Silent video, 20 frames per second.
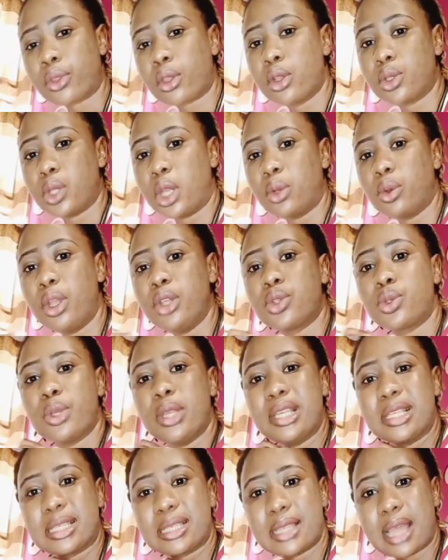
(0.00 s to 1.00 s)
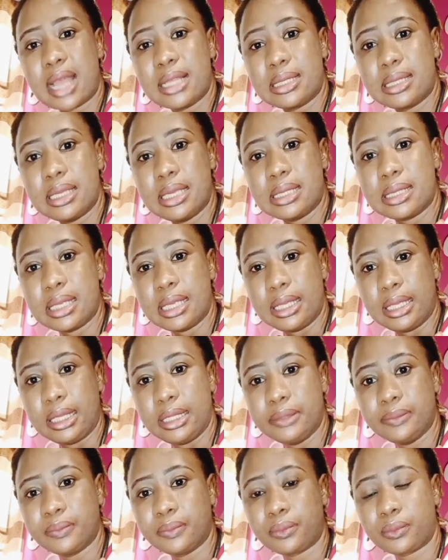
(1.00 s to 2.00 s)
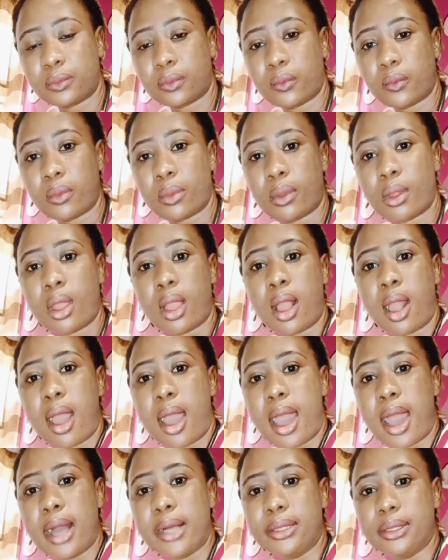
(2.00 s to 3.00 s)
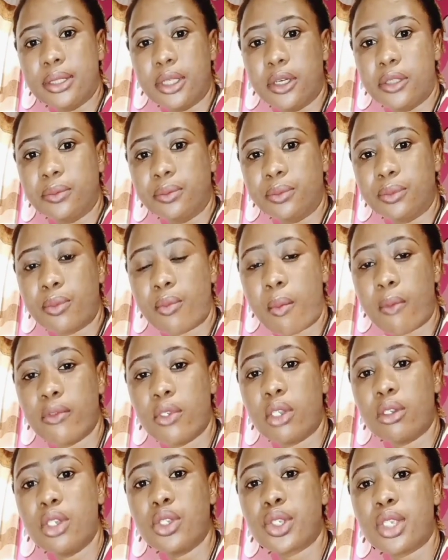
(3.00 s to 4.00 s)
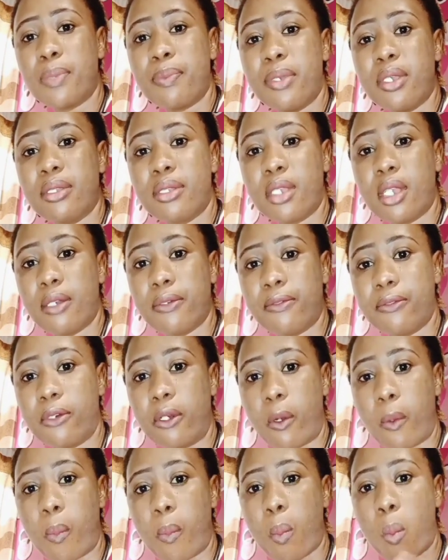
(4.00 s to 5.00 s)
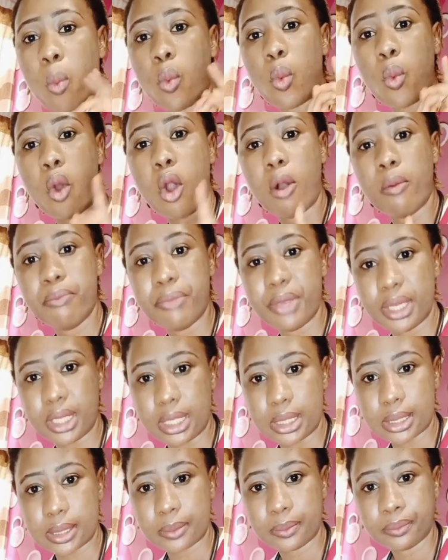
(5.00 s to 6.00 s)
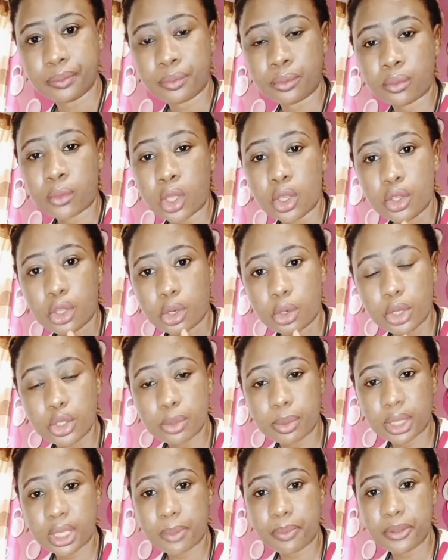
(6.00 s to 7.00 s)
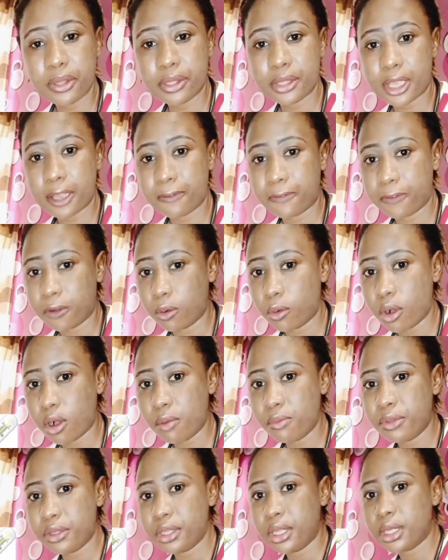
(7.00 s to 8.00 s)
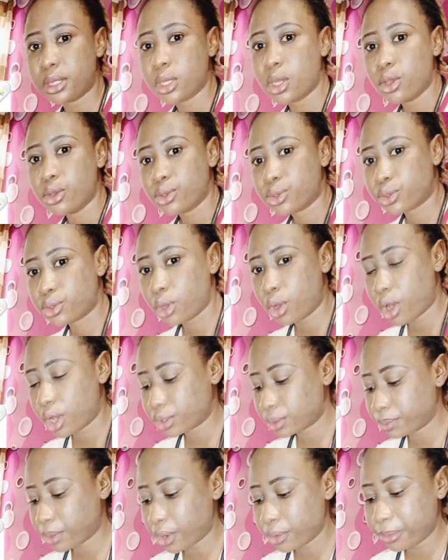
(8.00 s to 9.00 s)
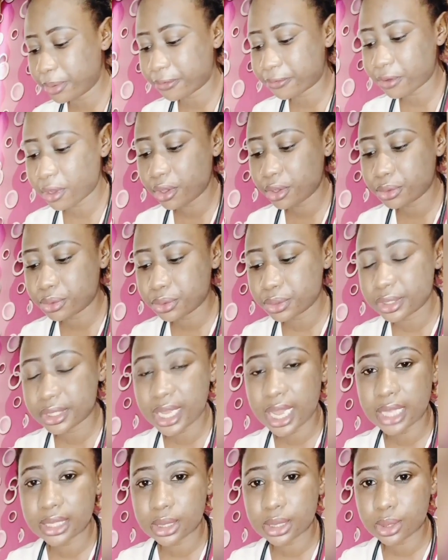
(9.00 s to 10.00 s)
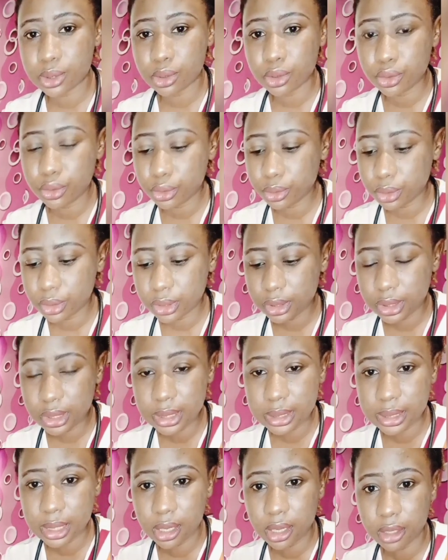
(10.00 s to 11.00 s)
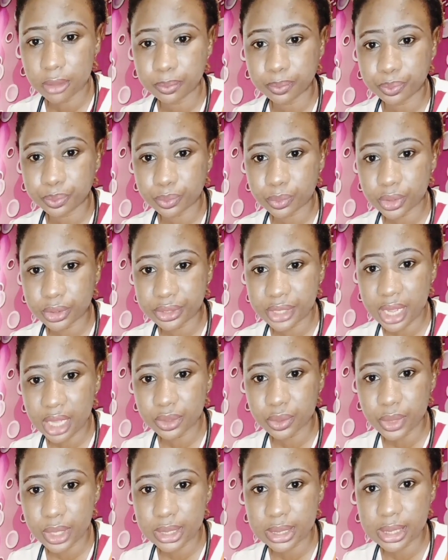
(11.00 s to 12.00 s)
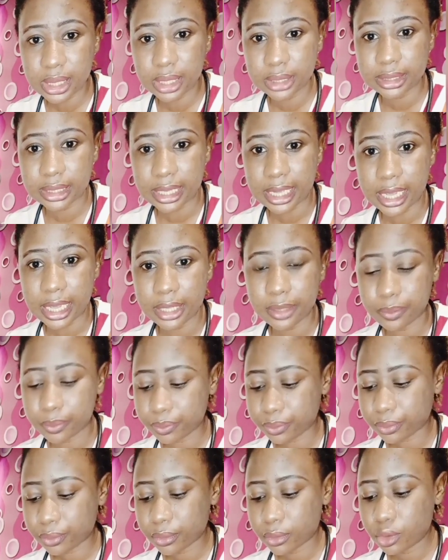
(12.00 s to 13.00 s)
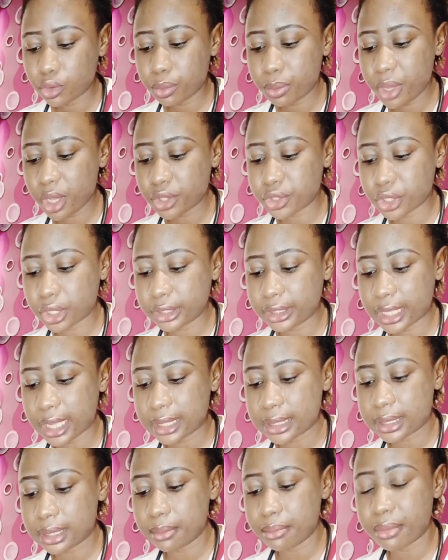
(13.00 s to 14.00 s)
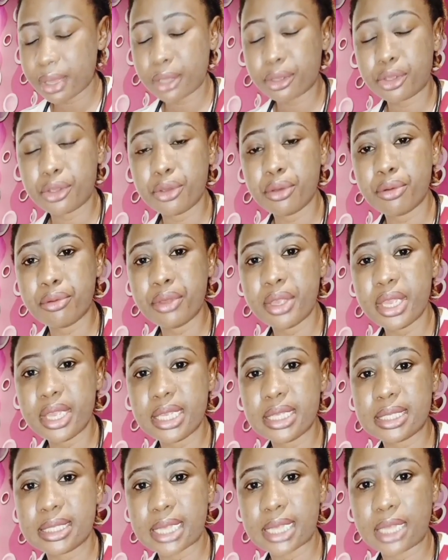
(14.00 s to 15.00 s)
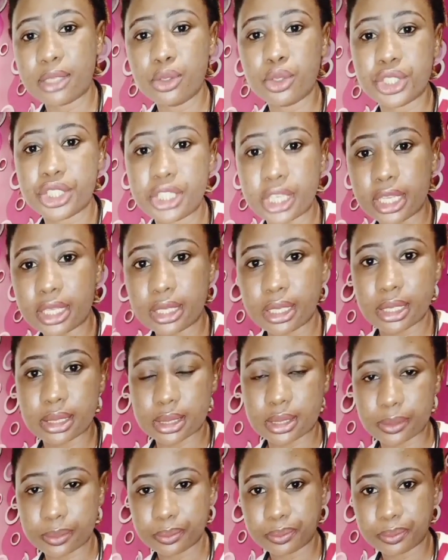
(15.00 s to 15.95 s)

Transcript: So you're going to insert it in, and you're going to keep it there for 1 minute. You're going to be keeping it there for 1 minute. So, but before you do that, this graduated line, you make sure that the mercury is that you shake it,